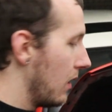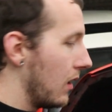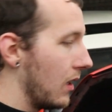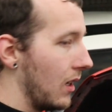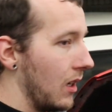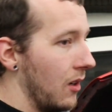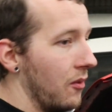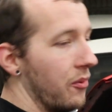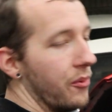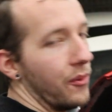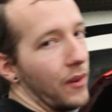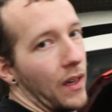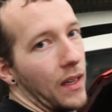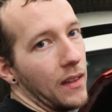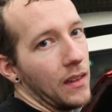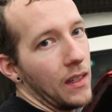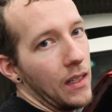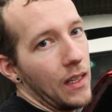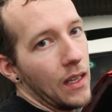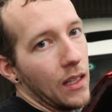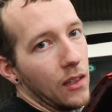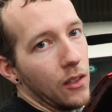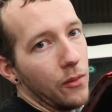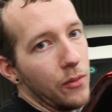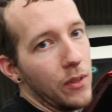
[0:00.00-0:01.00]
If at
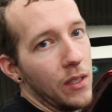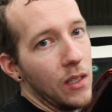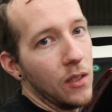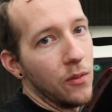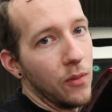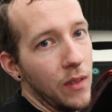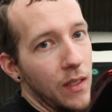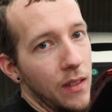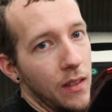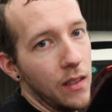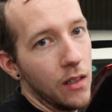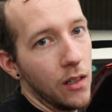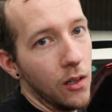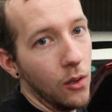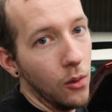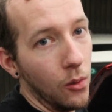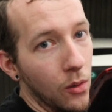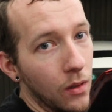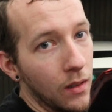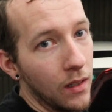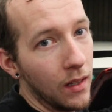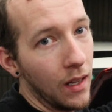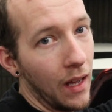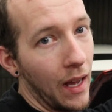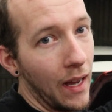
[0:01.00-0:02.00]
the end of this video
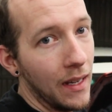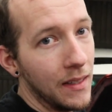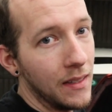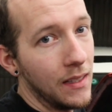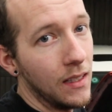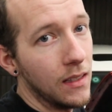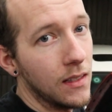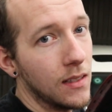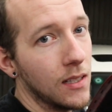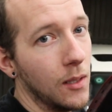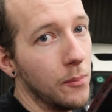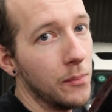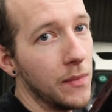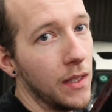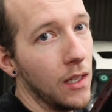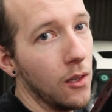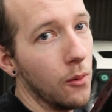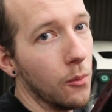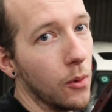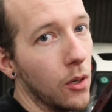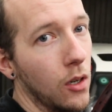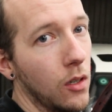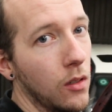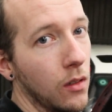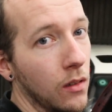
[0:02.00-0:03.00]
I did something
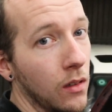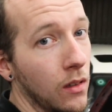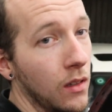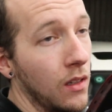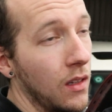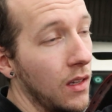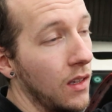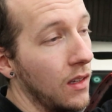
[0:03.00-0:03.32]
wrong,